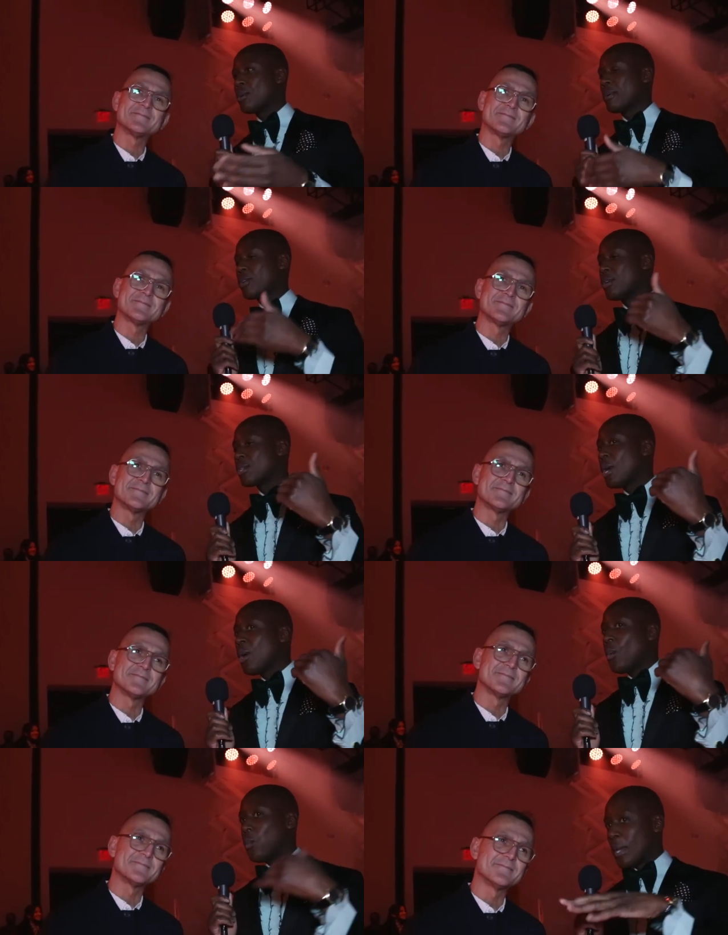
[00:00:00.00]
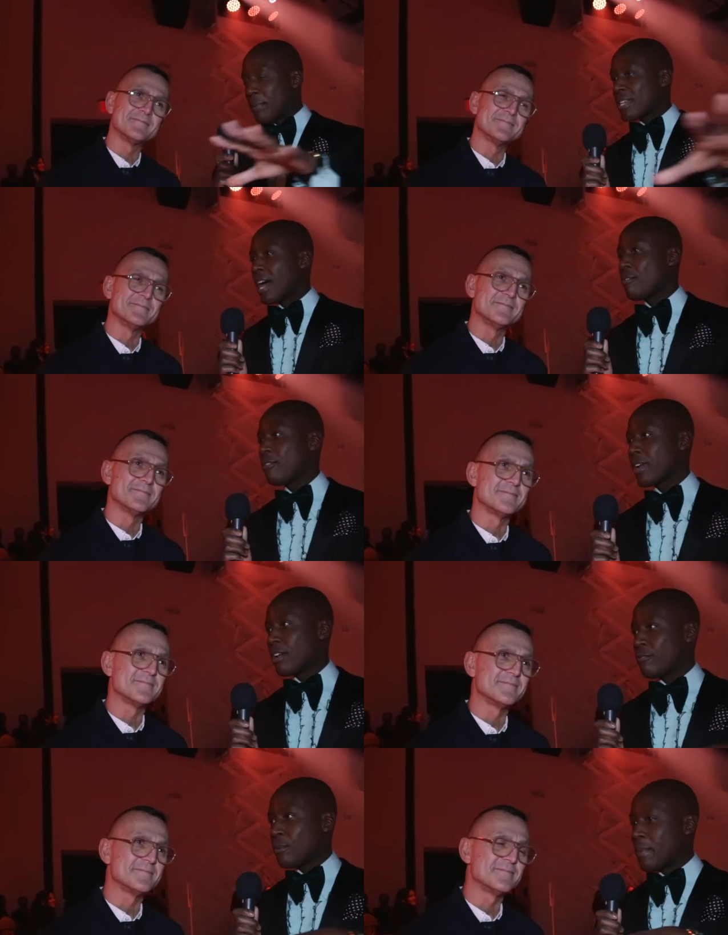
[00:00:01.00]
Speaker 1: you, because we've been covering
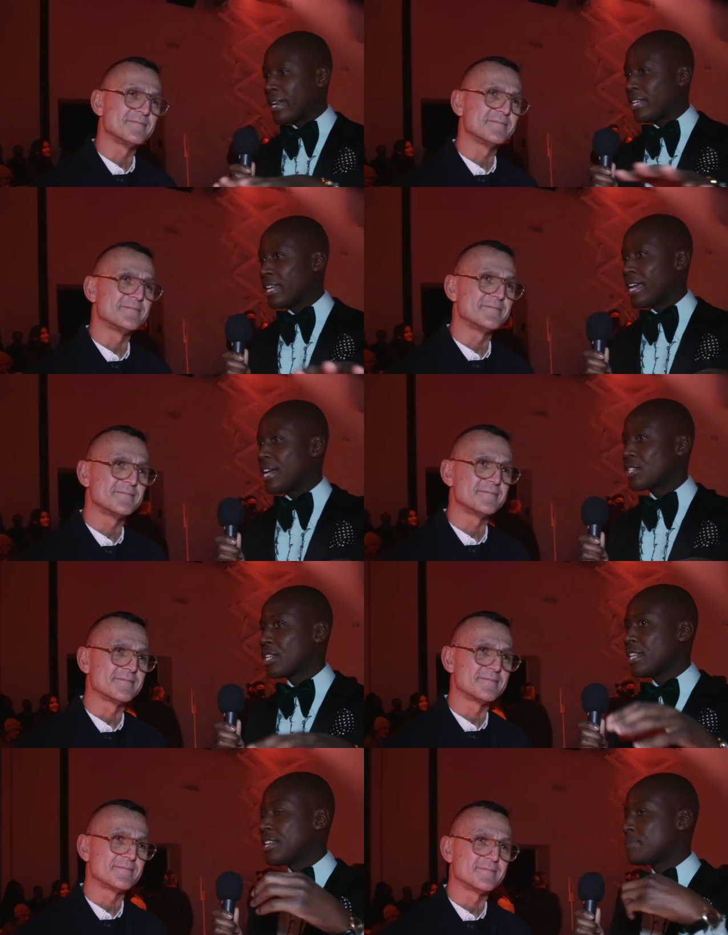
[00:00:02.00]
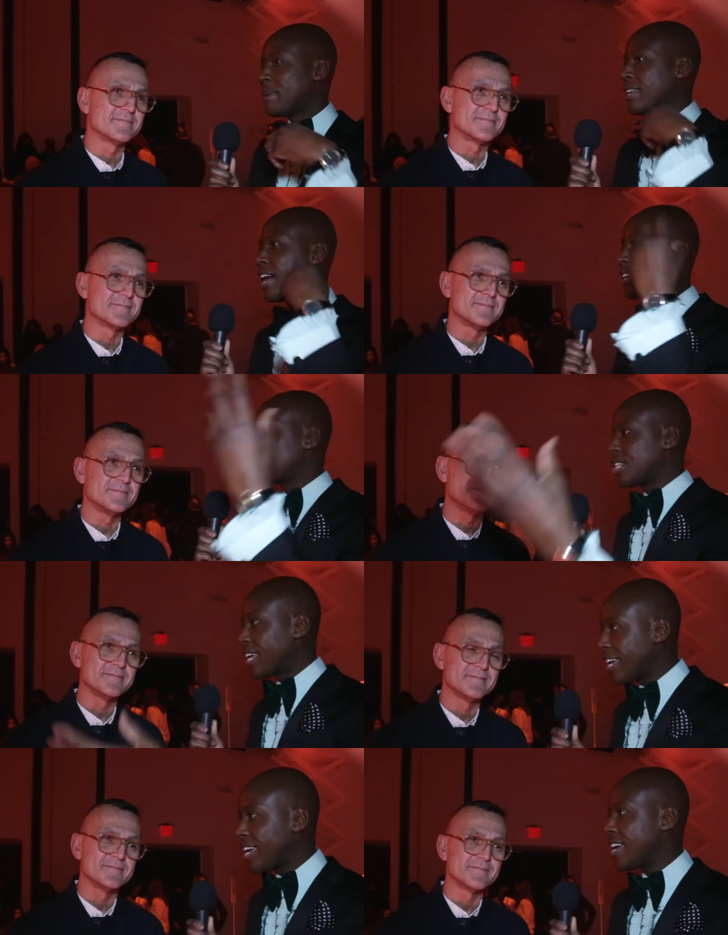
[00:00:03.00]
it for many years and there's been like
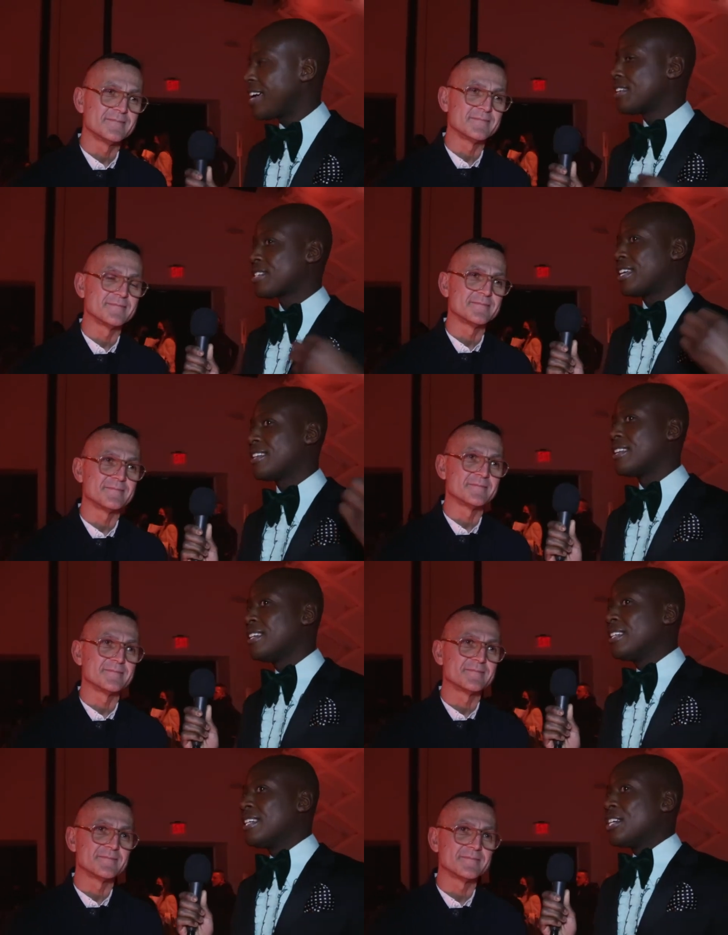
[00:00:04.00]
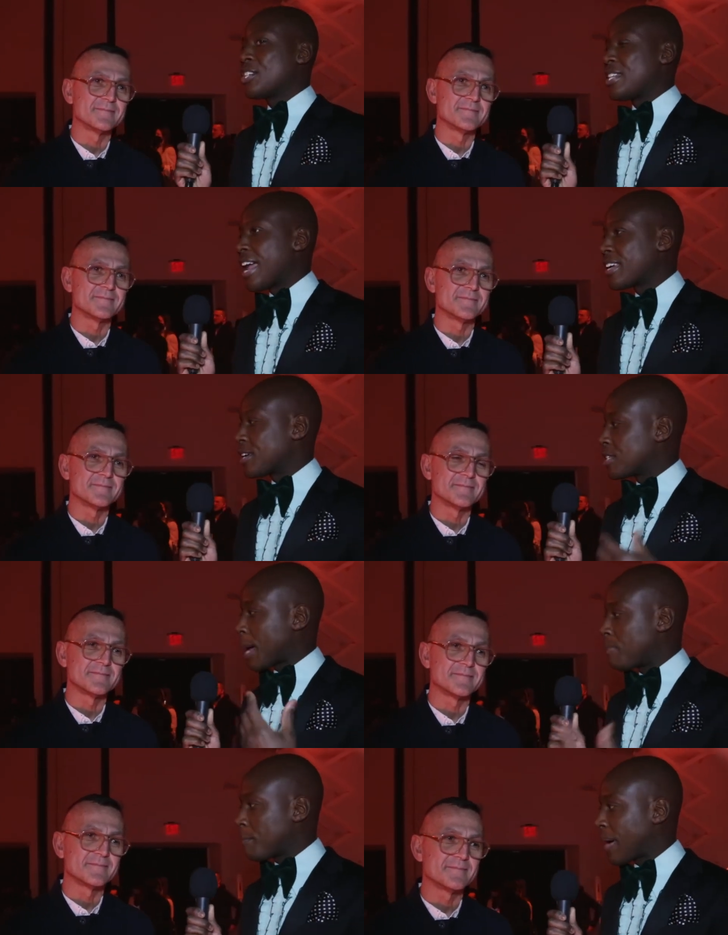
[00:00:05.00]
tears and shenanigans
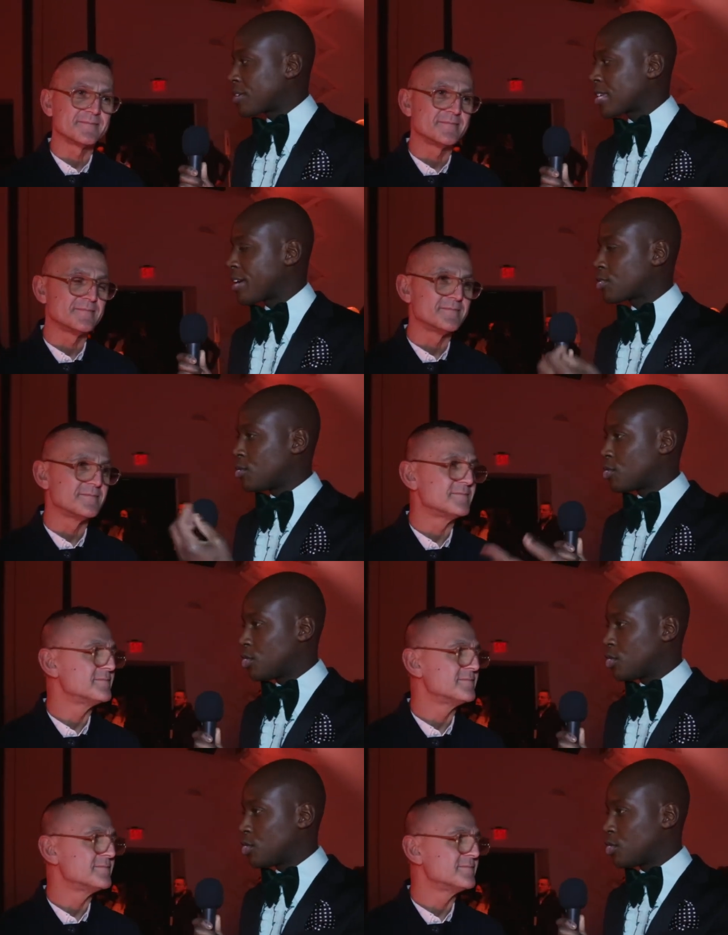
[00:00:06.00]
happening backstage, because